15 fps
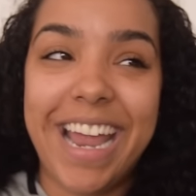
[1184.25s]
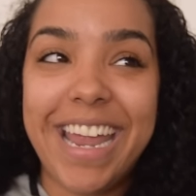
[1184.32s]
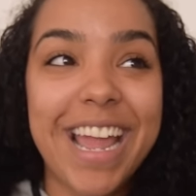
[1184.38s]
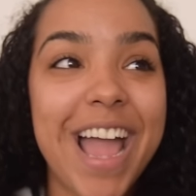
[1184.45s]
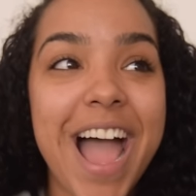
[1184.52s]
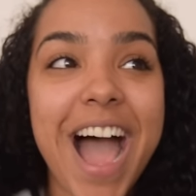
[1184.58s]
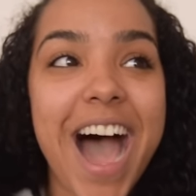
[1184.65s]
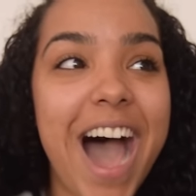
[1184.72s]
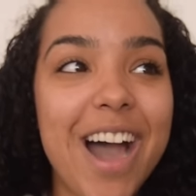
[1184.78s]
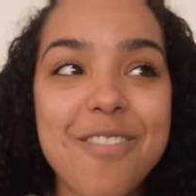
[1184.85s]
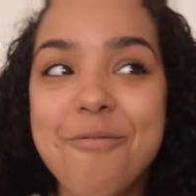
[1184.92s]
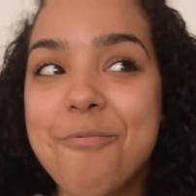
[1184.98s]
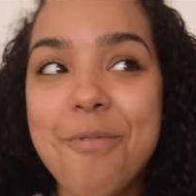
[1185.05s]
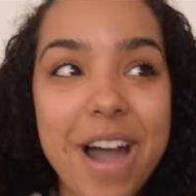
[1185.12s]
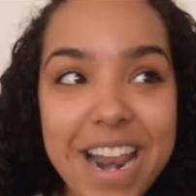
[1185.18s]
like
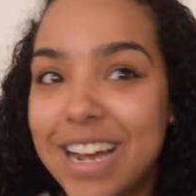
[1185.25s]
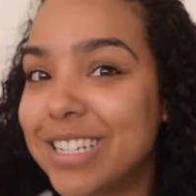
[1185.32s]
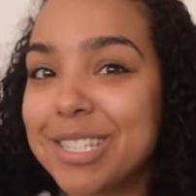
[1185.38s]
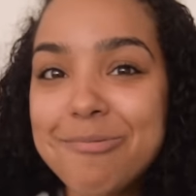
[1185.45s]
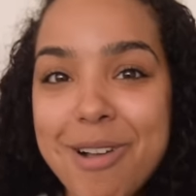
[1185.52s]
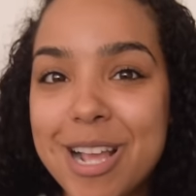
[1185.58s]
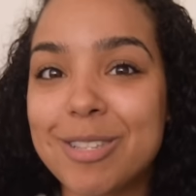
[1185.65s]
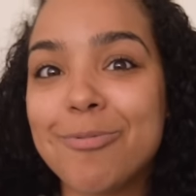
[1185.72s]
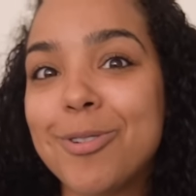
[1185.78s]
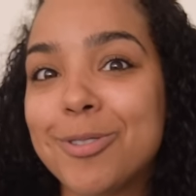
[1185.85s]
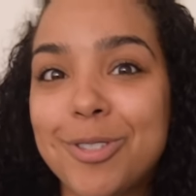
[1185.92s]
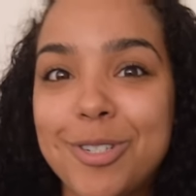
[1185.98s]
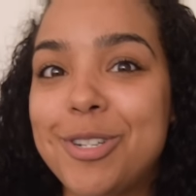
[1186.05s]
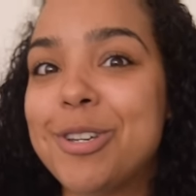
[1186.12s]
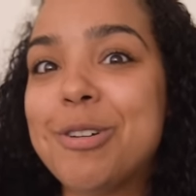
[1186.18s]
what else am i
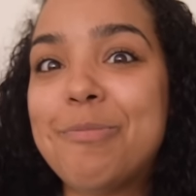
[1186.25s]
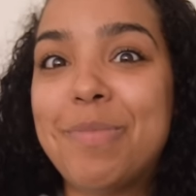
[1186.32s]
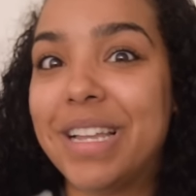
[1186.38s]
supposed to do